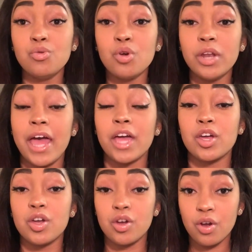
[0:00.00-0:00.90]
you know
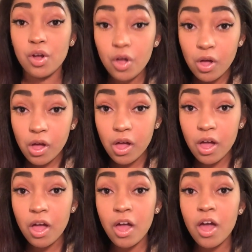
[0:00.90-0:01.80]
that girl
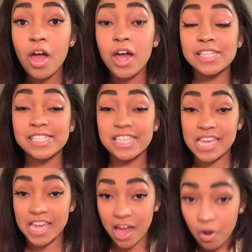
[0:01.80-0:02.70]

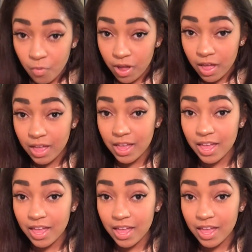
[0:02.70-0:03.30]
Tiara,